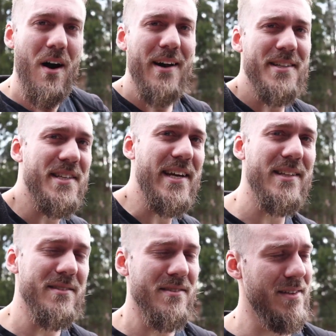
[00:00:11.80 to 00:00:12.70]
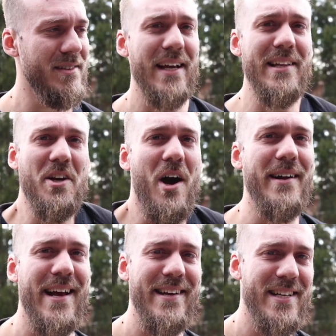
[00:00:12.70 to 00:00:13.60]
Honestly, daily
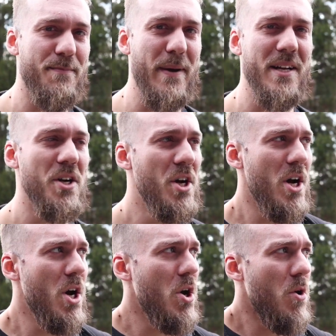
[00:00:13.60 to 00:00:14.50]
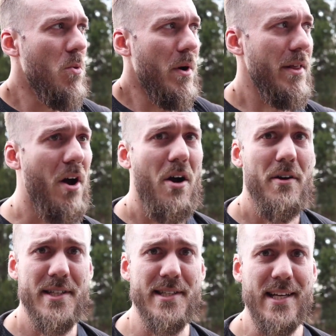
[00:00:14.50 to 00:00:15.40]
content has been one of the
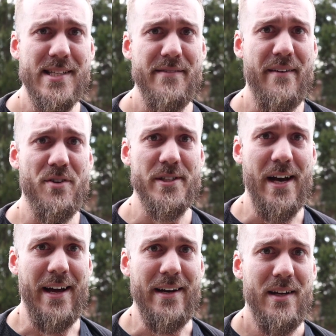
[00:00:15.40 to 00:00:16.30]
hardest things I've ever done.